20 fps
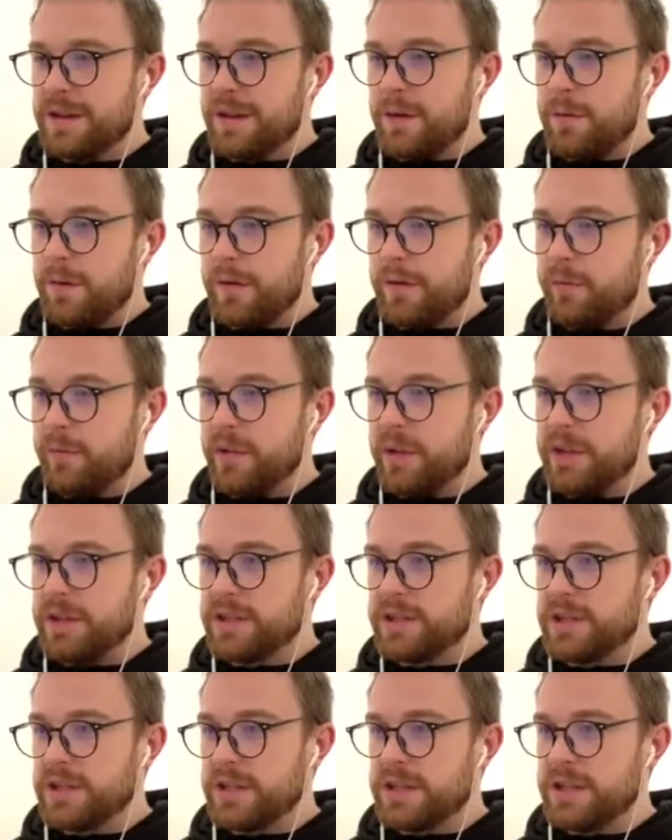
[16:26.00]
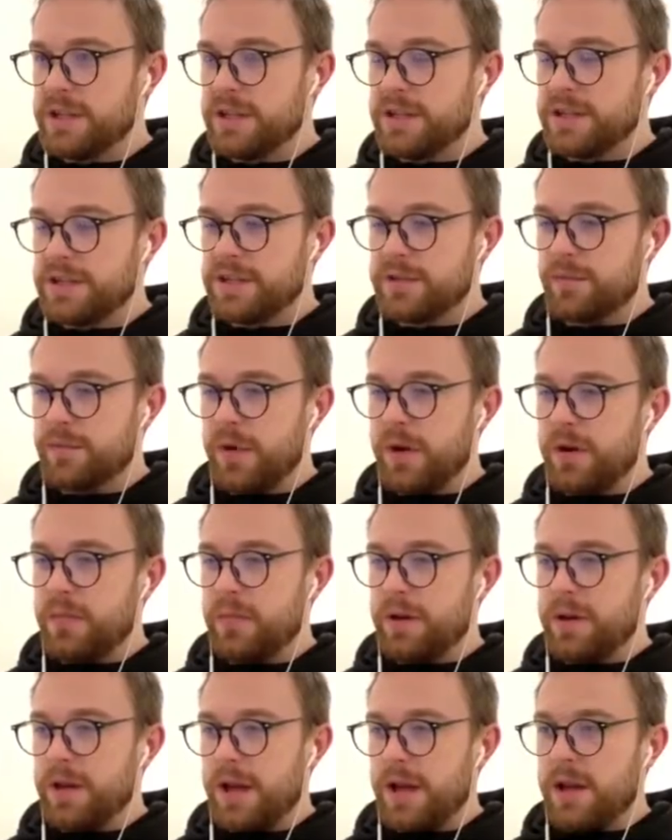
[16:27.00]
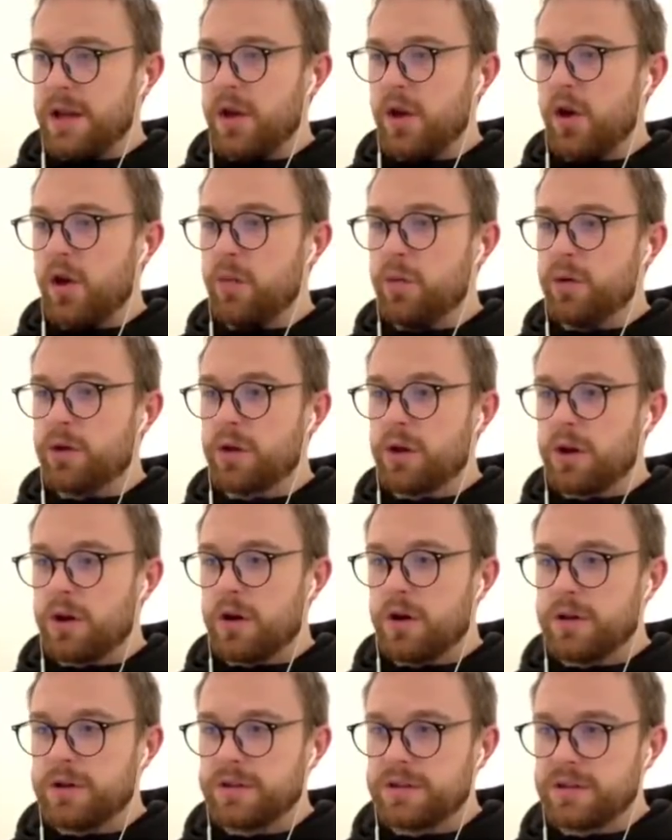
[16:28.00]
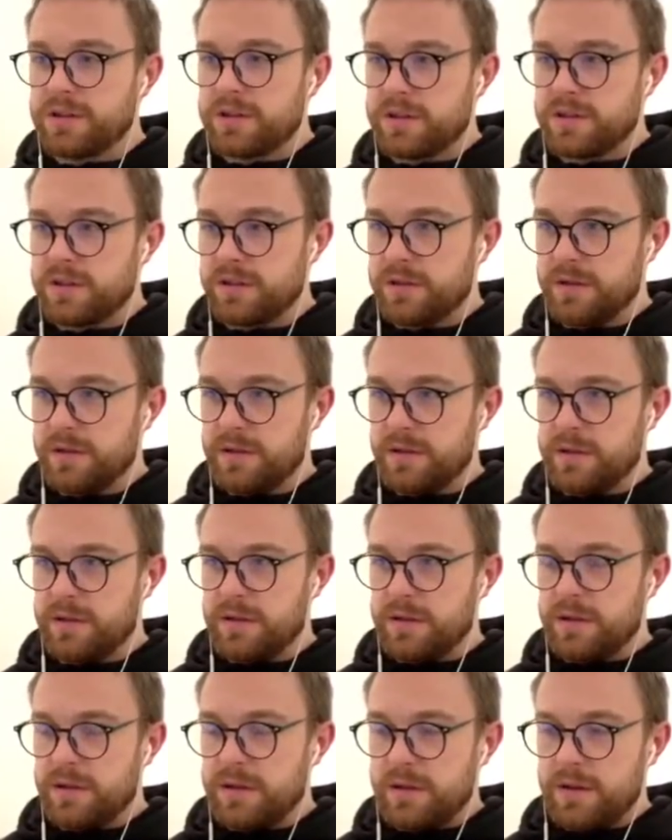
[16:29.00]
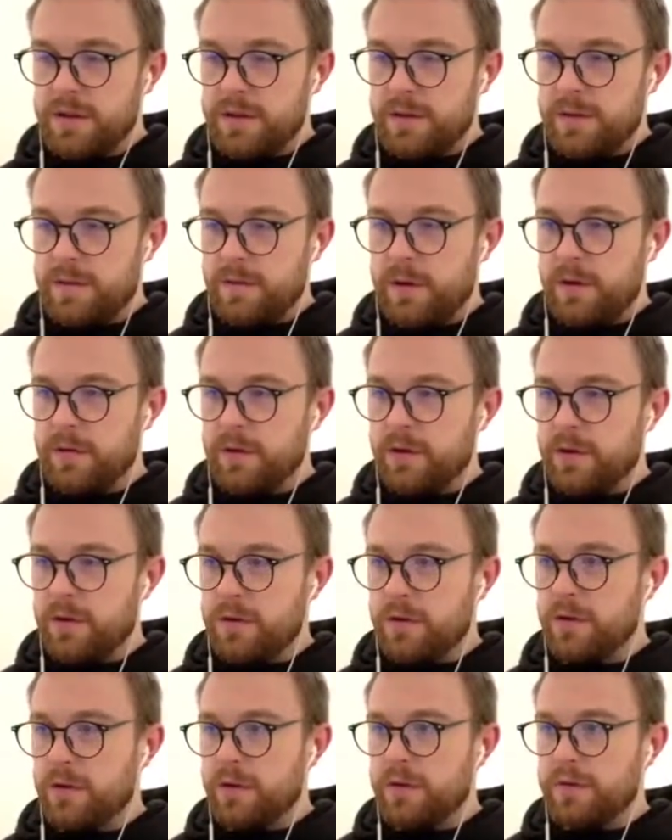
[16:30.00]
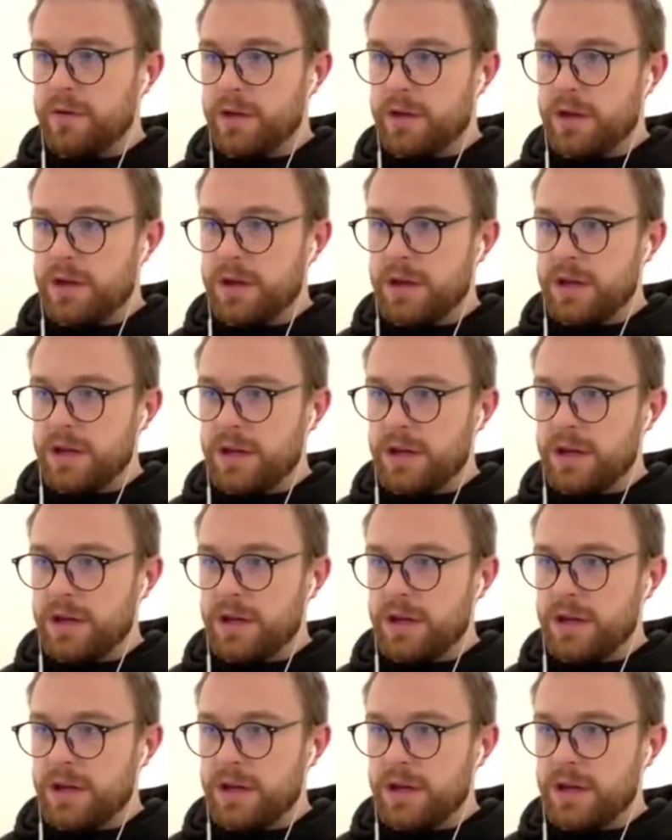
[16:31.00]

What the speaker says: We have militia and spearmen and Noble Guards of the Hall of the King.